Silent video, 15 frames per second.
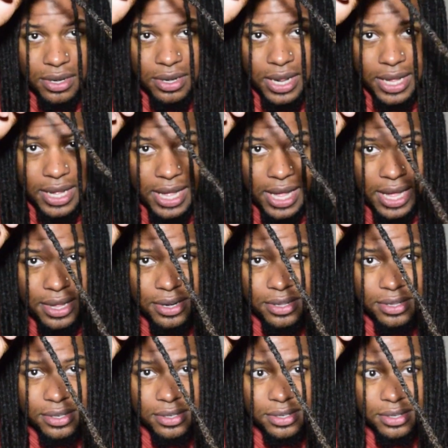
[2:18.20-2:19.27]
that kind
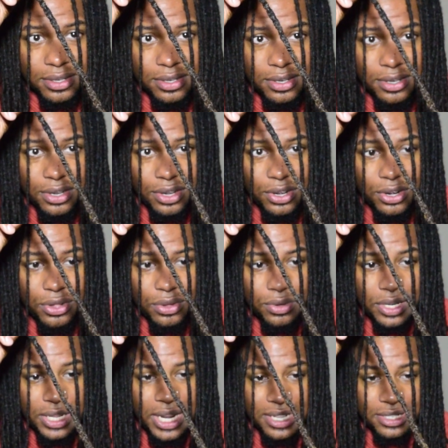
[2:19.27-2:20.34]
of, you know,
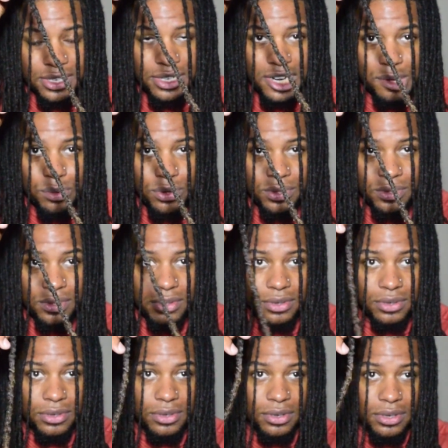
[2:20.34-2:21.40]
that's a
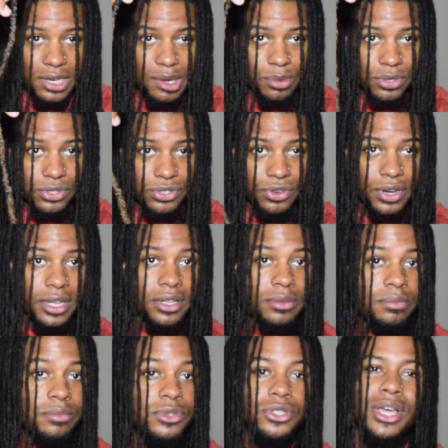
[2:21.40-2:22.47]
double strand.
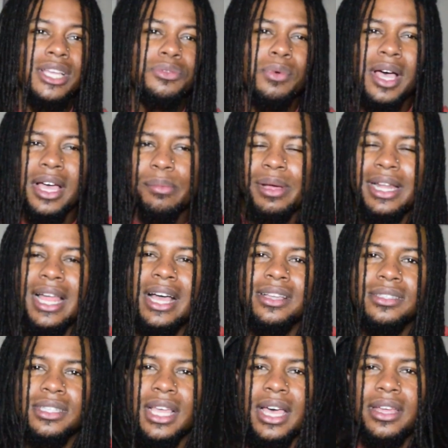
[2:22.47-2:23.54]
So that's why my
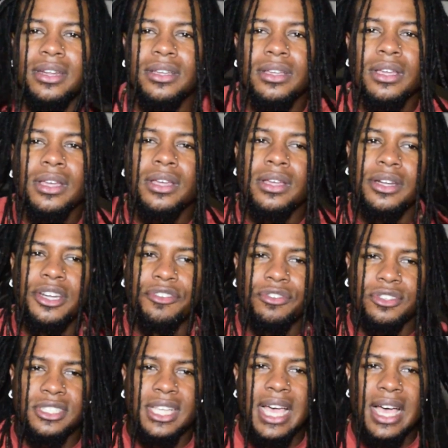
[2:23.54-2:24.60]
locks kind of
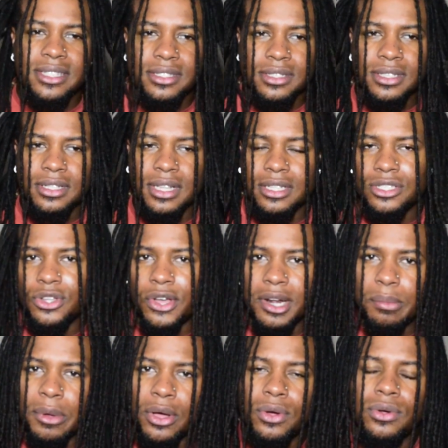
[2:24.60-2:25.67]
different sizes, because I
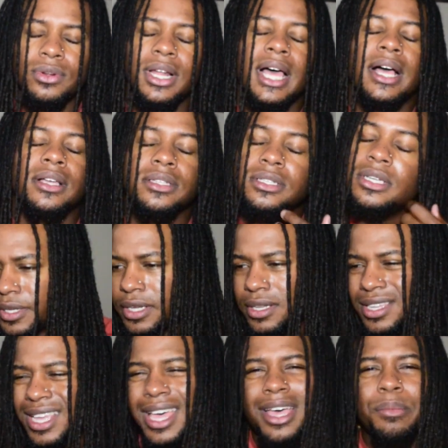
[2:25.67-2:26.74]
started my own locks.
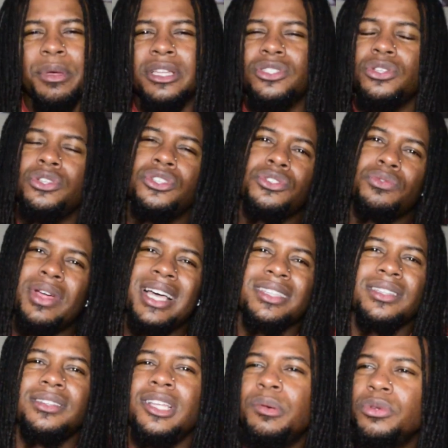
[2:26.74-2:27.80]
Yeah, man, so you just rock
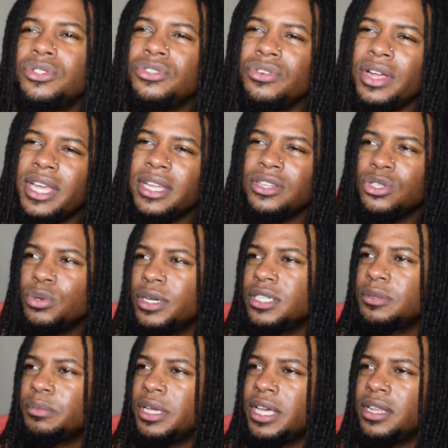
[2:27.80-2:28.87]
the double strand
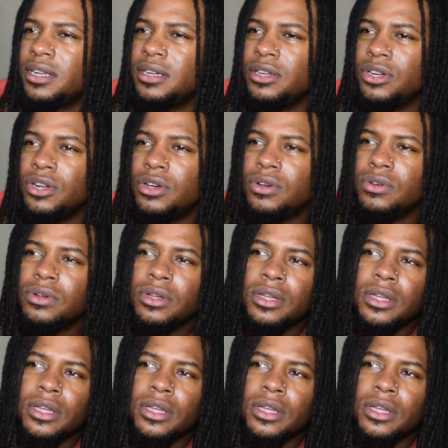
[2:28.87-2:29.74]
twist, man, and you know,